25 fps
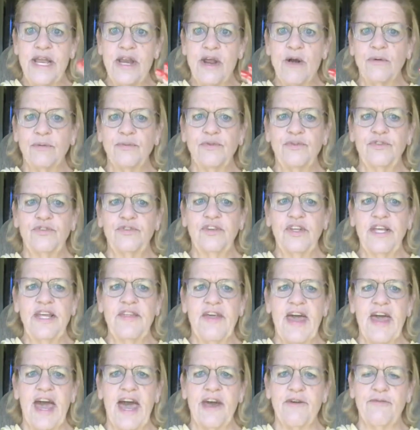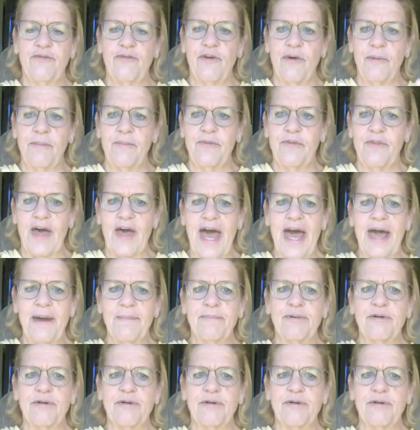don't see that from that